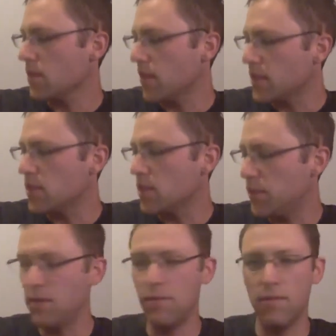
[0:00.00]
it's
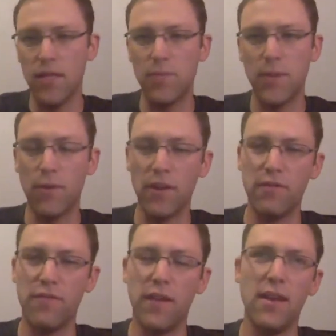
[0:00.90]
been really
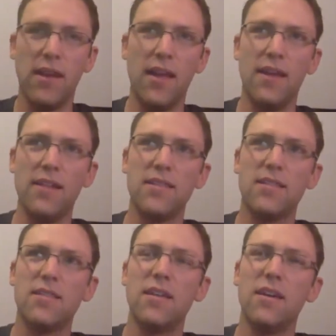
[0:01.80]
fun, and
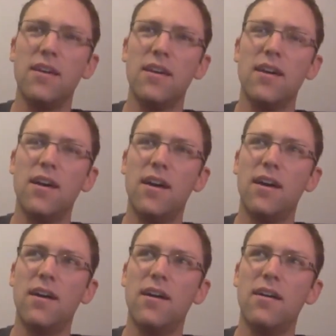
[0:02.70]

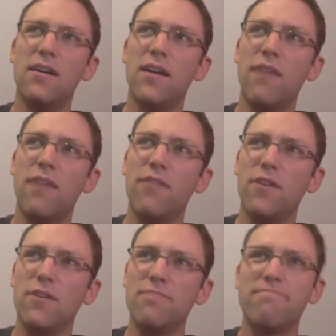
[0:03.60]
I
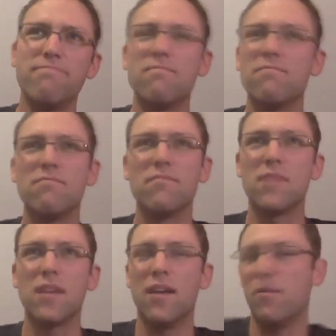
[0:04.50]
feel
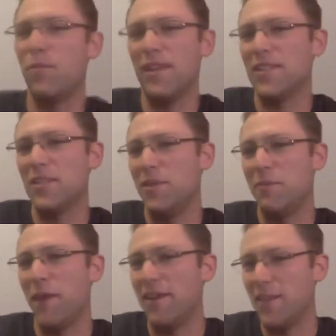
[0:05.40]
kind of blessed to be
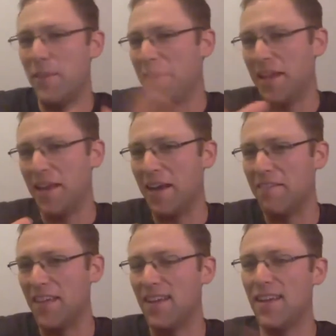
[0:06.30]
right at the beginning of
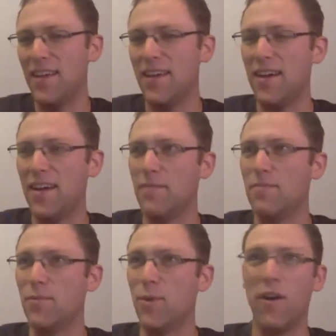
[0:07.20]
it,
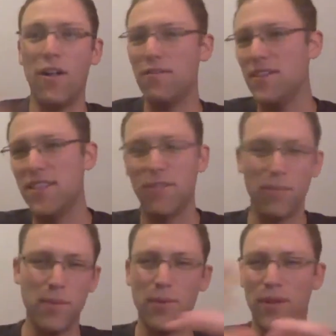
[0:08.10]
where all of these different
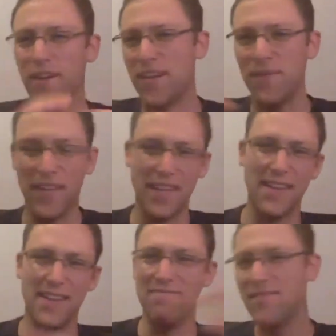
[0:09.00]
people are coming in
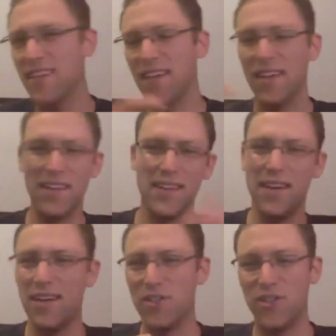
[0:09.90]
and
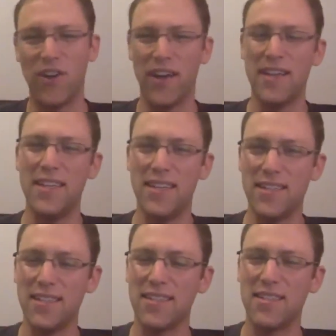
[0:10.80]
sharing
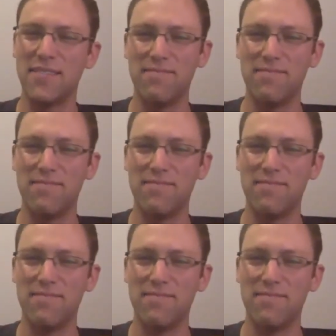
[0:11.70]
ideas.